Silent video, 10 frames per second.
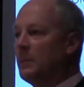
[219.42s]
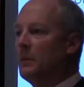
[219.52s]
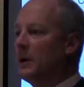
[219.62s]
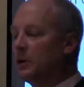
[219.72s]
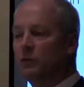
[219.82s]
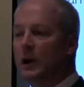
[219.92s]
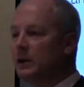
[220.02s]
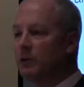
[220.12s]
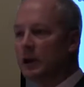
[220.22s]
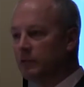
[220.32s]
about my
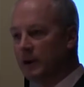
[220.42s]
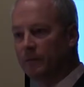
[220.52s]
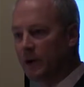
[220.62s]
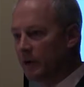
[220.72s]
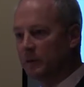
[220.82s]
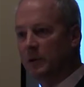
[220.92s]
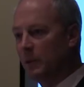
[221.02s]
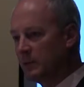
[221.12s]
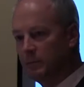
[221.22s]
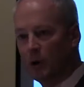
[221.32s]
great-great-grandfather when he
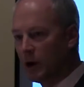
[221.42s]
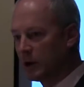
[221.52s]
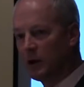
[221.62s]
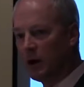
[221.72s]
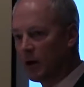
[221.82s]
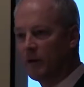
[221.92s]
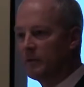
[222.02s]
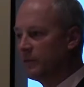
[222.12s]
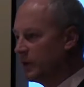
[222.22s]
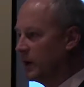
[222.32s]
went and bought a car
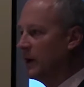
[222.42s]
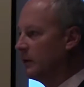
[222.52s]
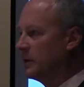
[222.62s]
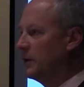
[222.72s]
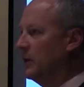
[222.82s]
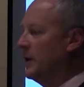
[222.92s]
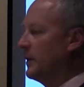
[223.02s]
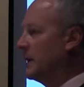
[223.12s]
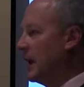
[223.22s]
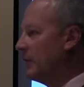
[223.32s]
and figured out,
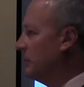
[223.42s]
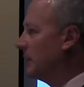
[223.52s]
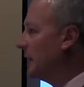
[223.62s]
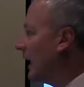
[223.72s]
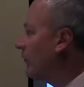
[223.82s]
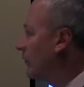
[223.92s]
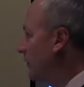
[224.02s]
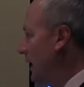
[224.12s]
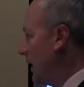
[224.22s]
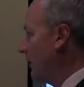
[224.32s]
they gave him the
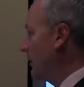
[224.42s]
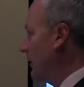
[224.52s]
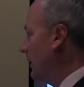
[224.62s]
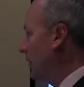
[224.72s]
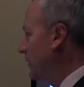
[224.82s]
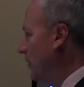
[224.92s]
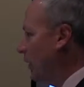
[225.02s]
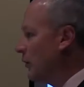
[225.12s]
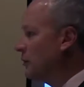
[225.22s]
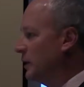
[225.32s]
lesson there at the
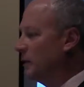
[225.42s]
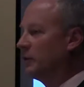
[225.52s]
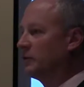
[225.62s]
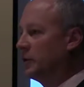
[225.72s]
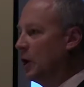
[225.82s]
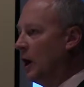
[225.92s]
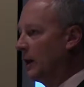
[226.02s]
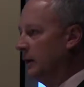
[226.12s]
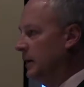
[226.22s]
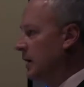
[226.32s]
auto dealers, he
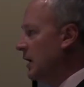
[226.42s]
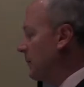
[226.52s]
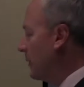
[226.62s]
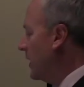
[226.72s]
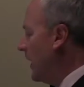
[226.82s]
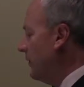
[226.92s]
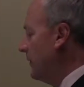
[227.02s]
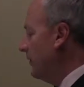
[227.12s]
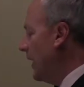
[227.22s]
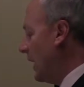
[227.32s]
got it. But we had
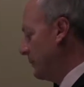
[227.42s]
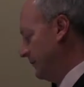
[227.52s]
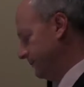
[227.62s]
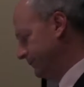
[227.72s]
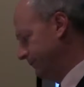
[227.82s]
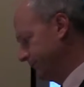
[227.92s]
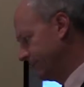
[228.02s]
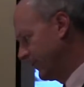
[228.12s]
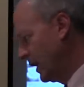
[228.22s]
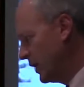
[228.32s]
this happen.
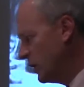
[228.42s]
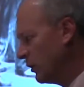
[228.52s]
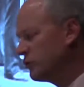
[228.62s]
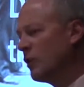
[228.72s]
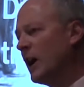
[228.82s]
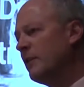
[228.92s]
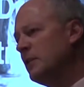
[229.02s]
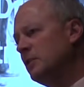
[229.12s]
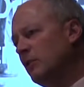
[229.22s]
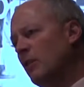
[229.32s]

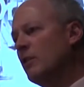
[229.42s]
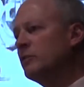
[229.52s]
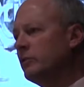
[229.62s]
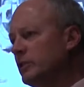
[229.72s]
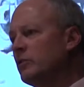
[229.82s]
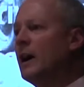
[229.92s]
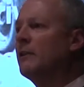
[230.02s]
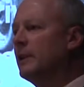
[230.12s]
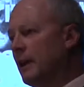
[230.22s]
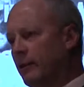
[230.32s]
Driving largely
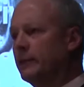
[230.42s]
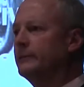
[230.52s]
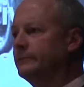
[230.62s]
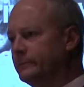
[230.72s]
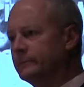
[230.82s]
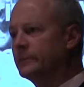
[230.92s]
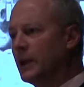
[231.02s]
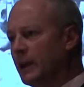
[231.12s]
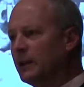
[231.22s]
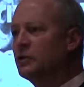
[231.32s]
trial and error.
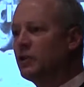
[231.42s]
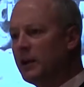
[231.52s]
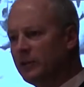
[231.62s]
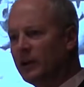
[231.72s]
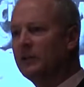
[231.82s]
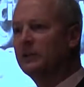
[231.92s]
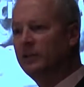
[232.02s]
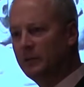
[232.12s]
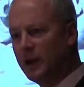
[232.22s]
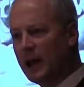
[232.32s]
Okay, let's try this out, let's
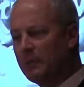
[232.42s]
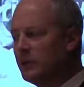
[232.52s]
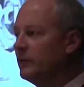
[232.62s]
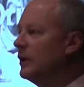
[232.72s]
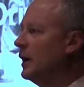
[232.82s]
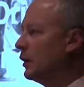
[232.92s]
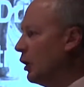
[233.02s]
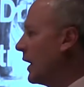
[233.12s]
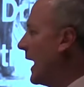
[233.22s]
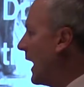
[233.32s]
see what happens. A
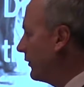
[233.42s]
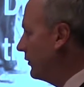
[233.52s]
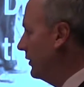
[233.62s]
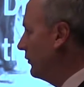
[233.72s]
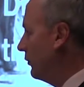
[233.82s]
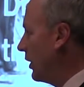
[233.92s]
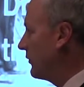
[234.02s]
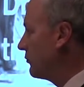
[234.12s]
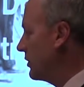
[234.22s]
lot of accidents, a lot